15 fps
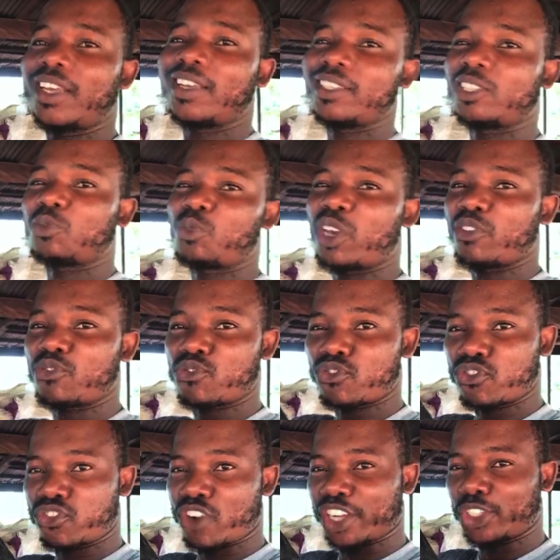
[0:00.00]
is my
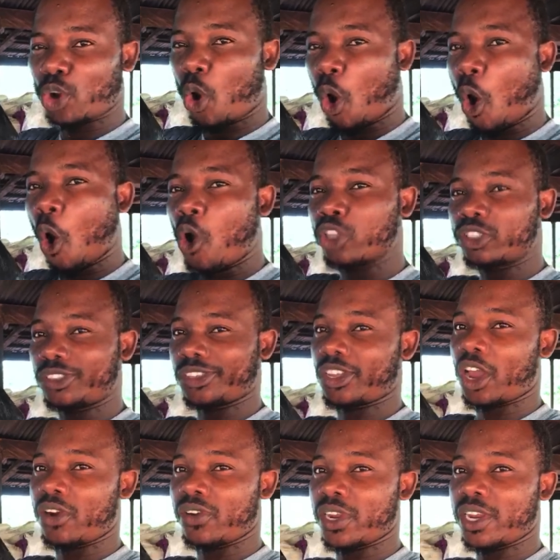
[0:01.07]
fresh hot
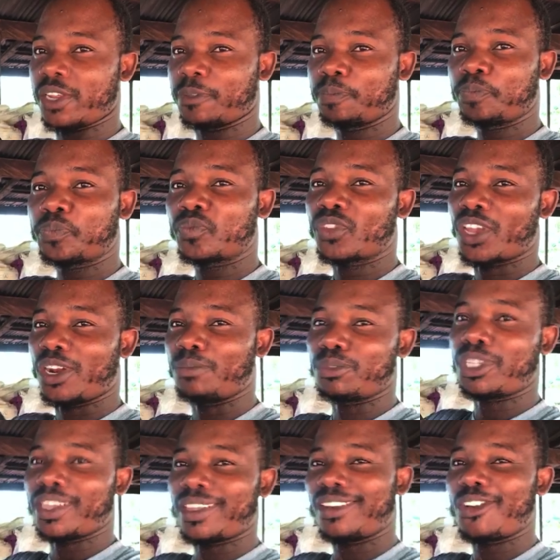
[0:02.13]
Gari that I'm
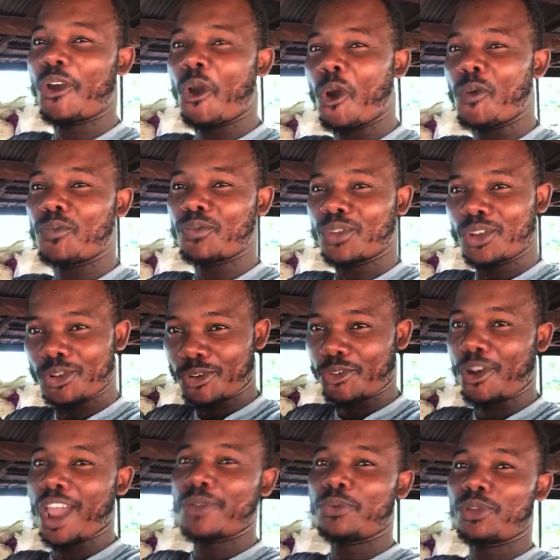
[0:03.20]
taking home
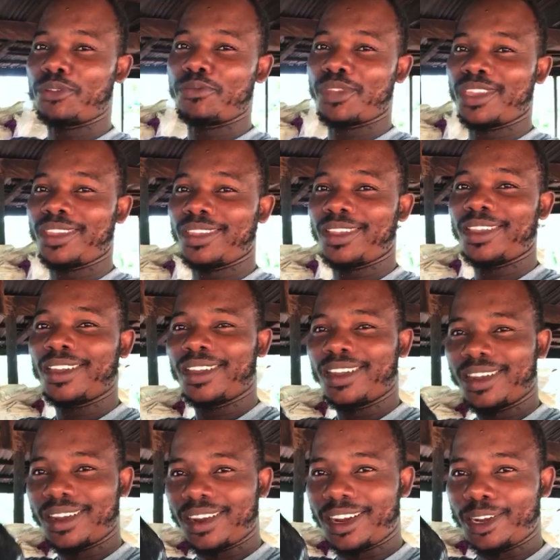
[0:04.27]
right with me
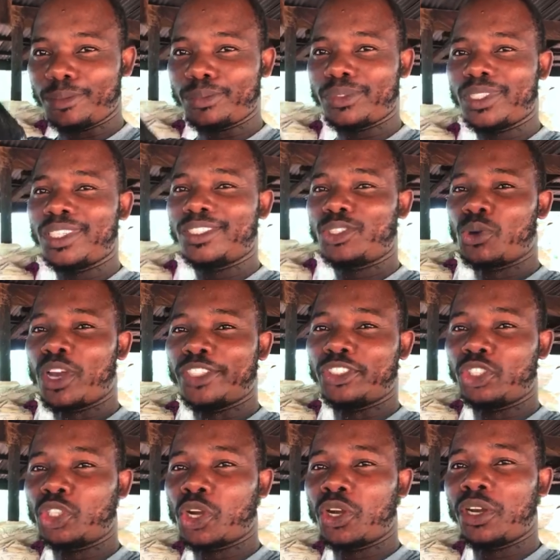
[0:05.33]
to
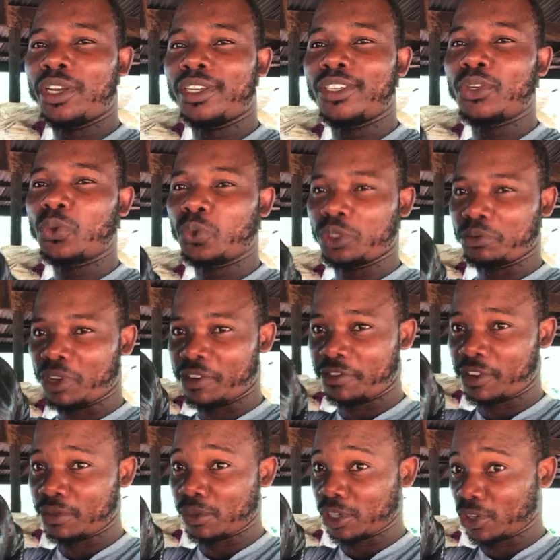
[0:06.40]
enjoy with my
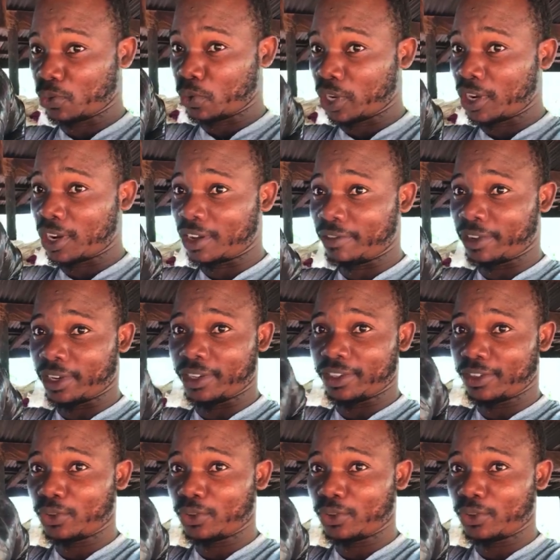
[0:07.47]
family. We love it.